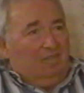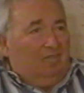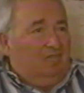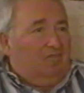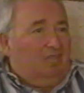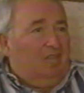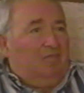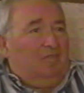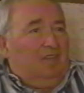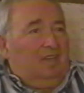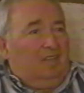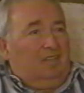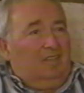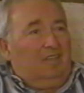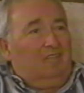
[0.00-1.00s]
stuff
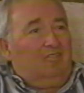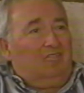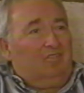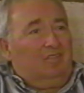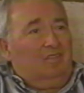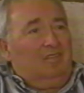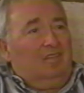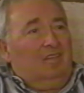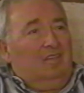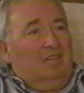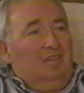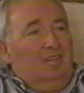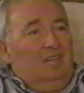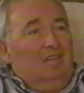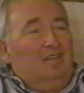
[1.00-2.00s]
like this.
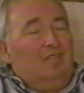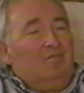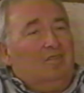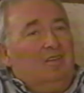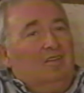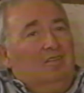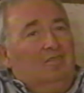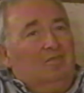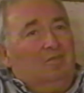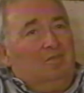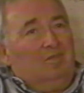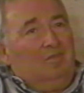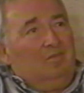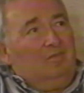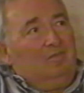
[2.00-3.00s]

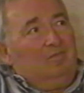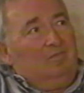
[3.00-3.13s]
Well,